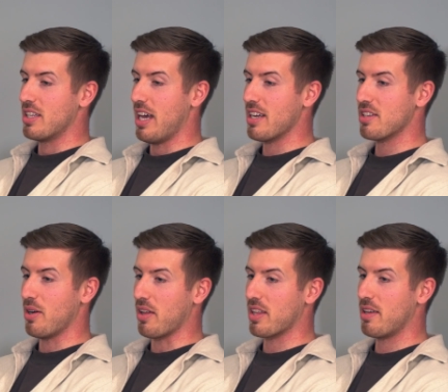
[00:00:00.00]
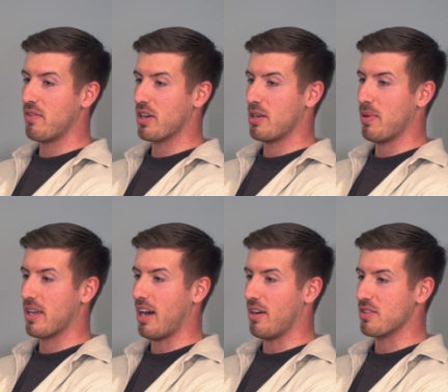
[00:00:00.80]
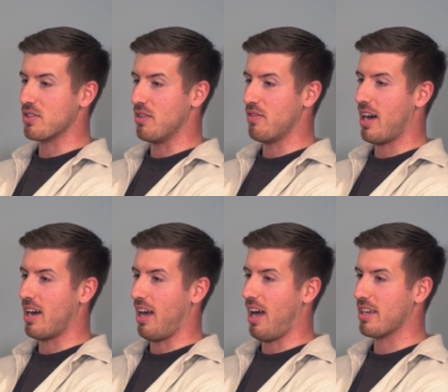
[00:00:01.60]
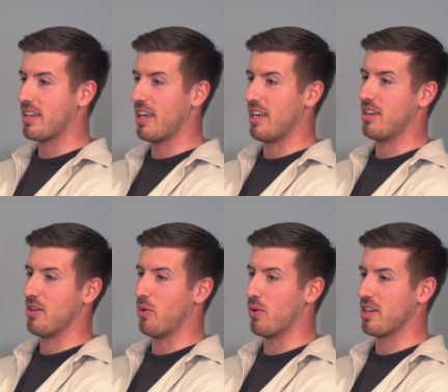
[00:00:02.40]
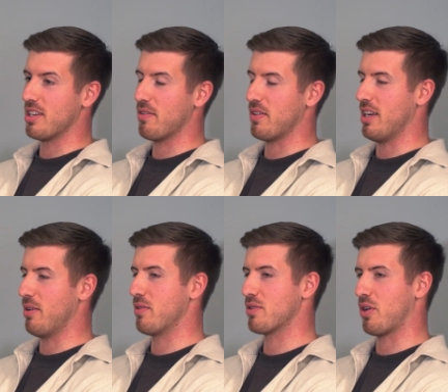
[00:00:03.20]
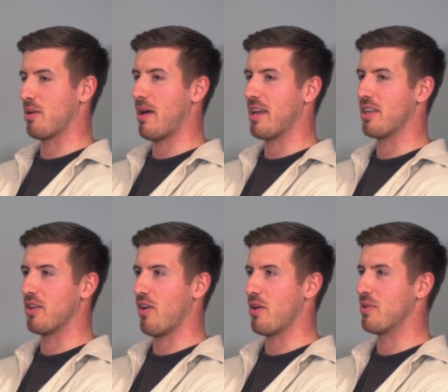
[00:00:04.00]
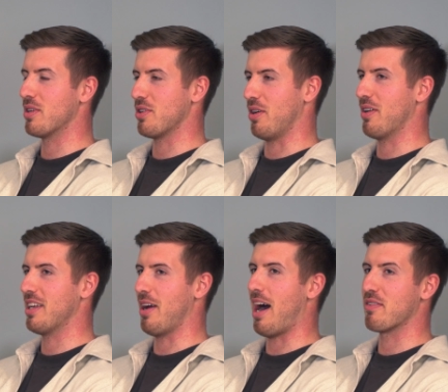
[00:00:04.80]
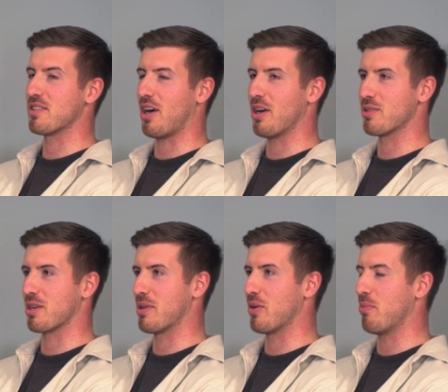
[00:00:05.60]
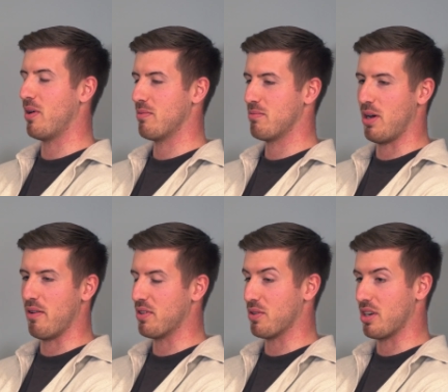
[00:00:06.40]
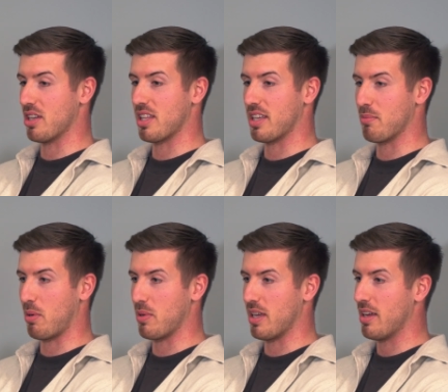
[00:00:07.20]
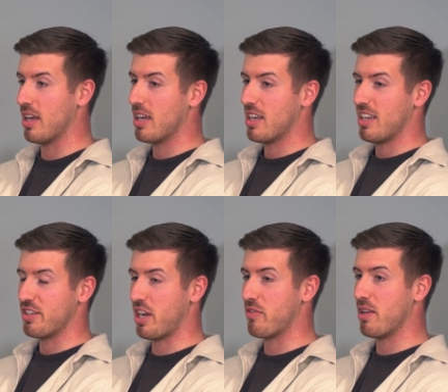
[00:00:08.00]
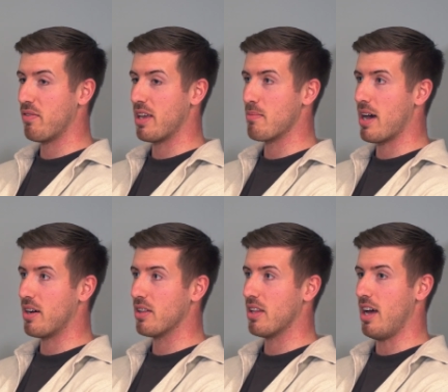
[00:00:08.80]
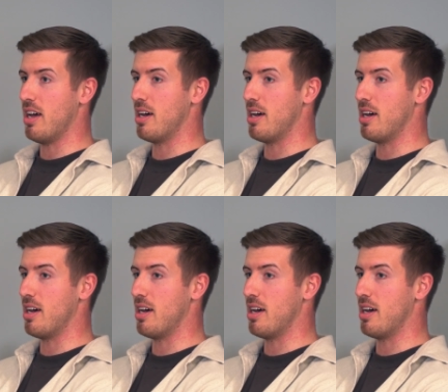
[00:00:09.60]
Yeah, so I think if you're going to pick out sort of a key audience, if you know you're trying to make your own sort of, you know, avatar who's going to be your perfect audience, I think it probably generally female,